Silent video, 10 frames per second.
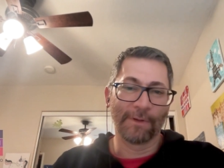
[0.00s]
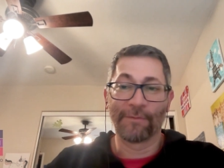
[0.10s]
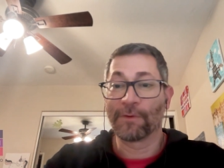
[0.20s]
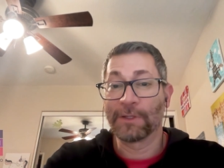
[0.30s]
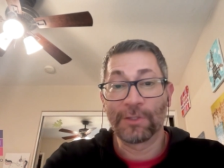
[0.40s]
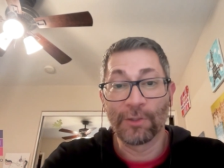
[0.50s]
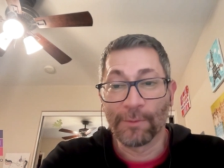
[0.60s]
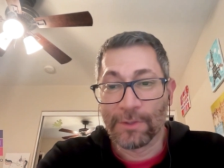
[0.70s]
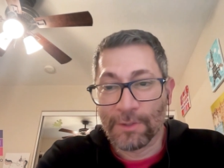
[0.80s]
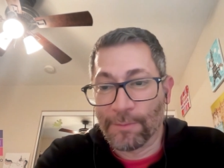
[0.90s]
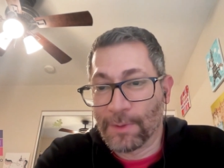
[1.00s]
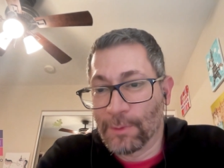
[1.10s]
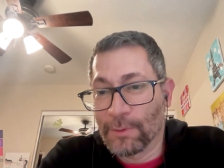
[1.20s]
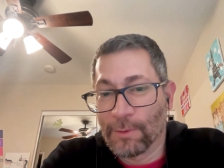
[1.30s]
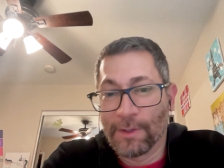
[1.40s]
for consumers, for
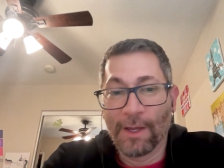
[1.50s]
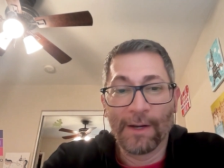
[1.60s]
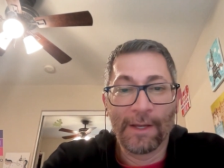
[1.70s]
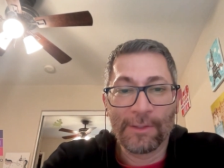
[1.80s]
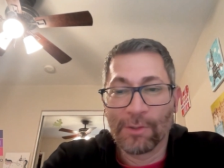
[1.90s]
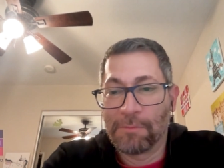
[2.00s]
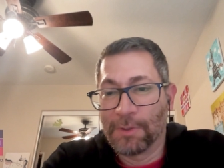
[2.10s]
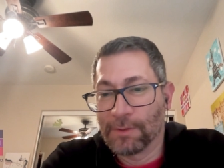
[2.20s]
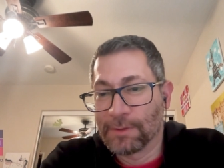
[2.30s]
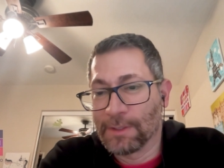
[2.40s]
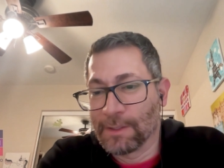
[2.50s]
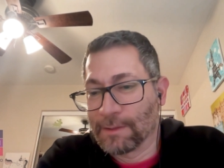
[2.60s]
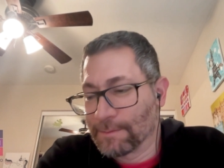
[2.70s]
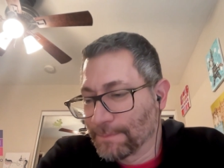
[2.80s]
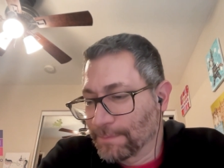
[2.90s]
people who are not actually building